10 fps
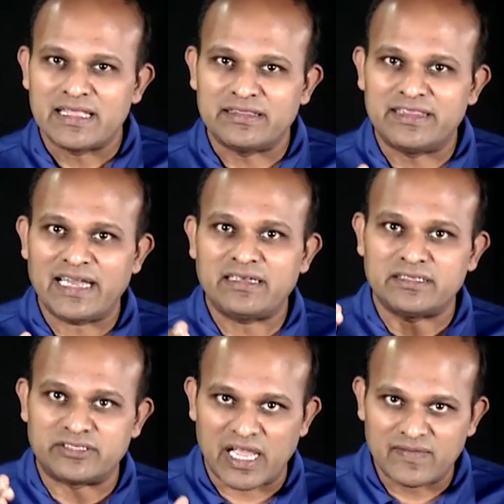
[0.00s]
that
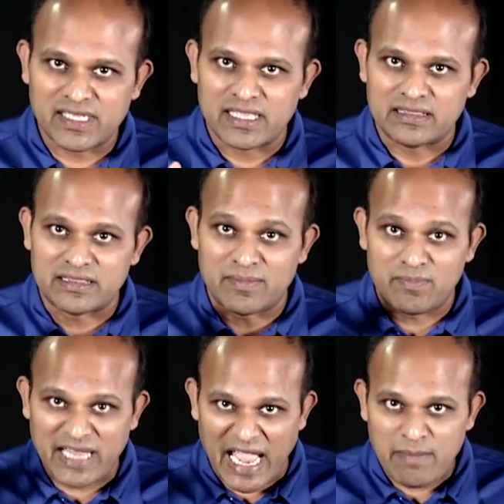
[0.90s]
drives the
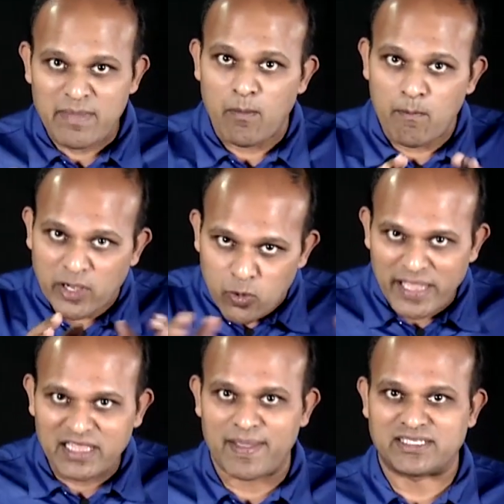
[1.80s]
time
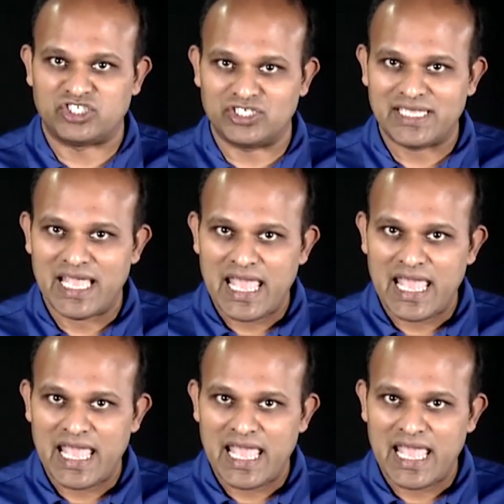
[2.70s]
between the messages,